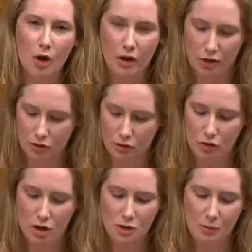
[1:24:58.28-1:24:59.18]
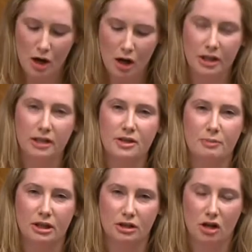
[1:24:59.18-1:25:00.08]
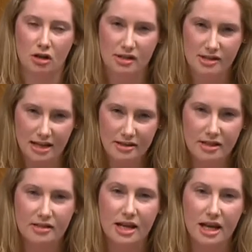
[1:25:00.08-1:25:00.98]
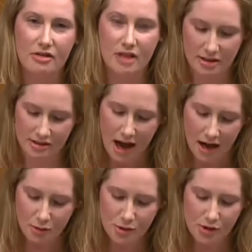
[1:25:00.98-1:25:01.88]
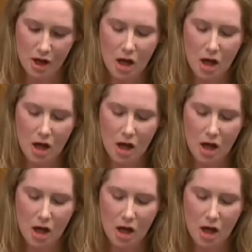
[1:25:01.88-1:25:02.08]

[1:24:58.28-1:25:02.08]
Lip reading: working cross-party to build a consensus in this House?